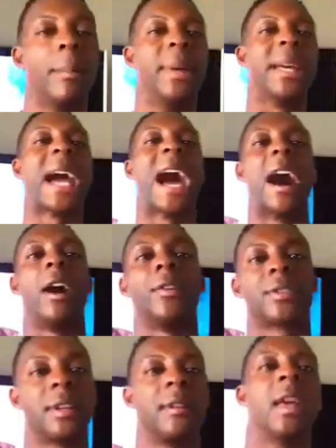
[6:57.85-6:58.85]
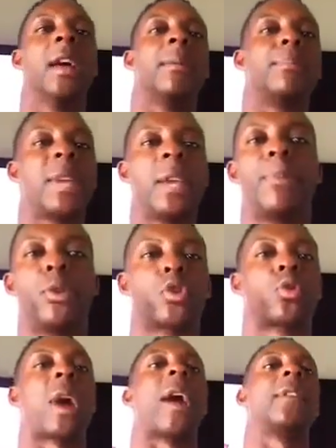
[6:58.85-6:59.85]
Big house. People
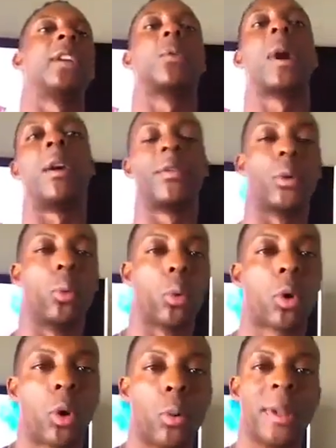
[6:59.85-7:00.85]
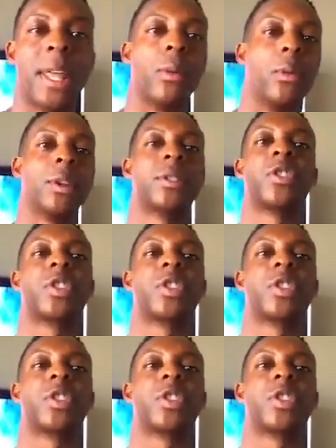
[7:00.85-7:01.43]
traveling around the world when they want to,